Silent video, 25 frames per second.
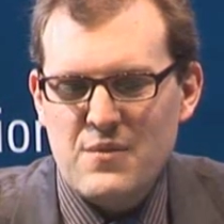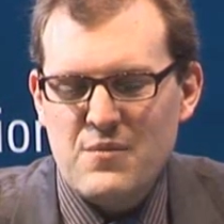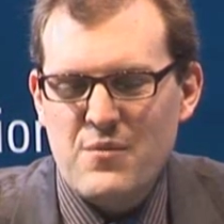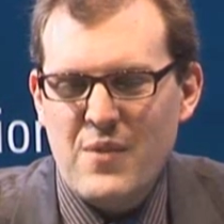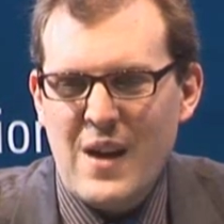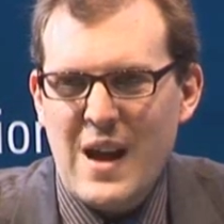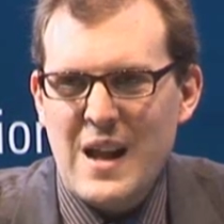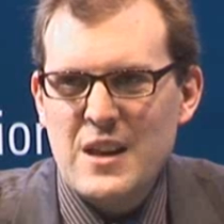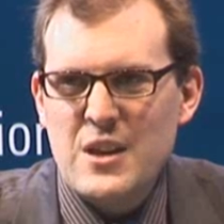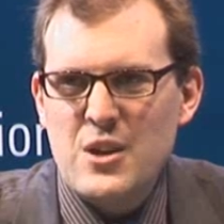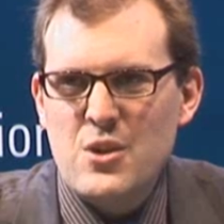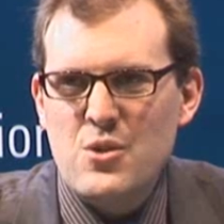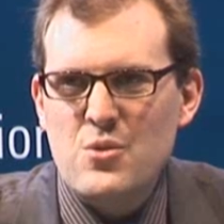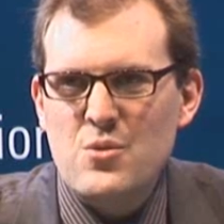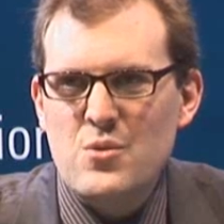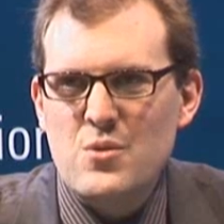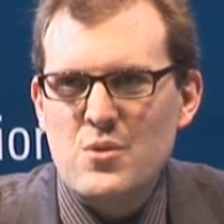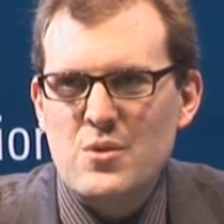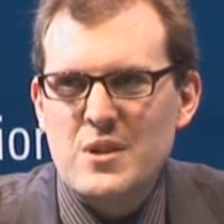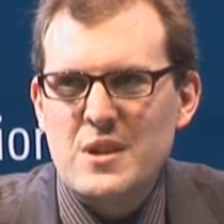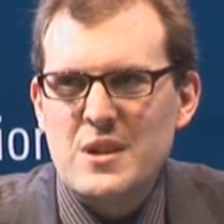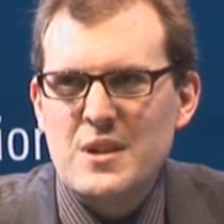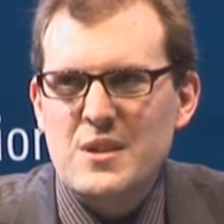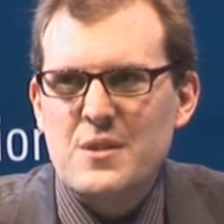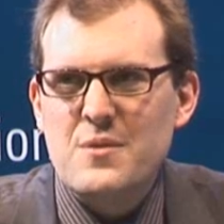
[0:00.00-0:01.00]

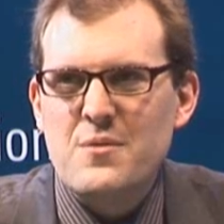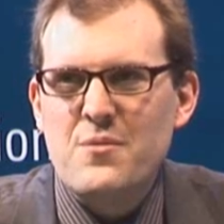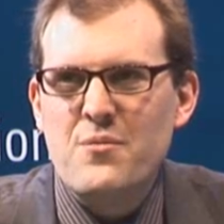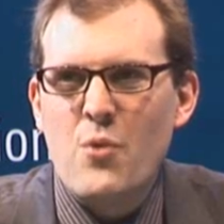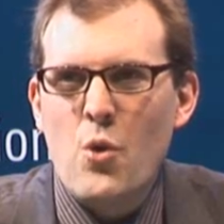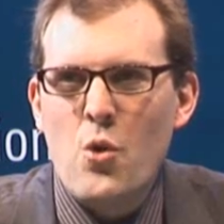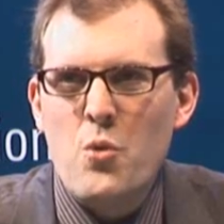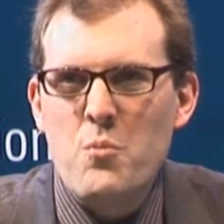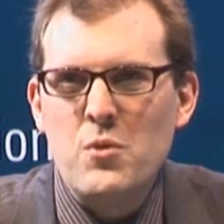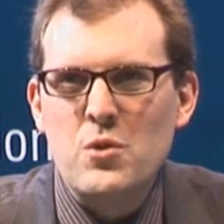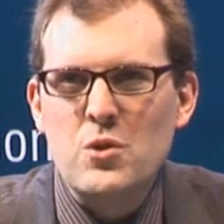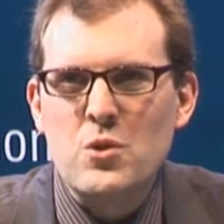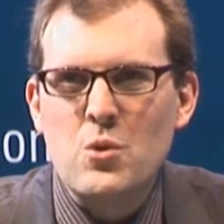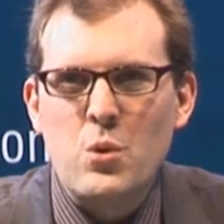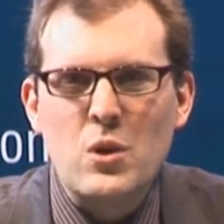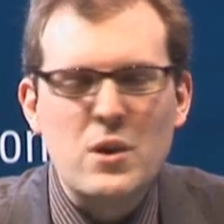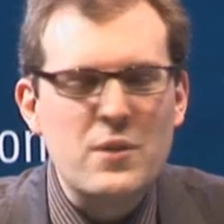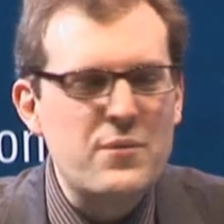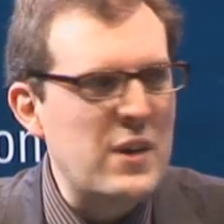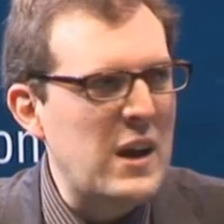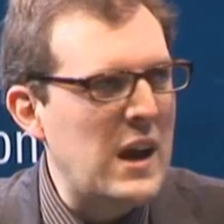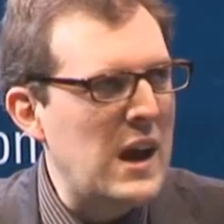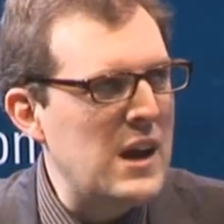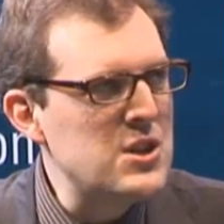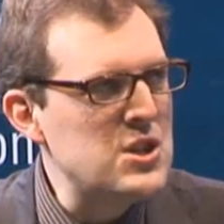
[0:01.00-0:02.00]
value formal
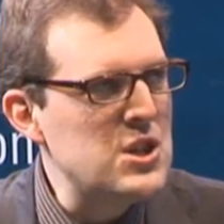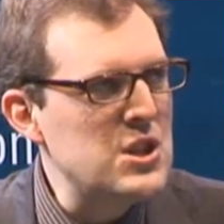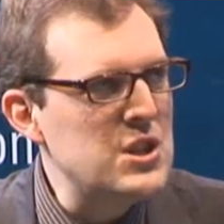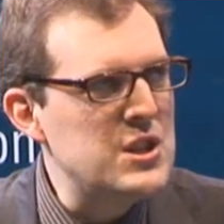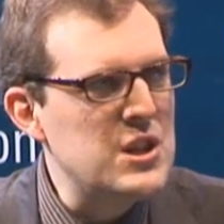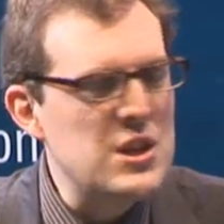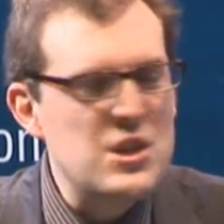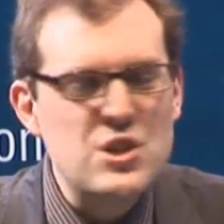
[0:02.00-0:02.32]
qualifications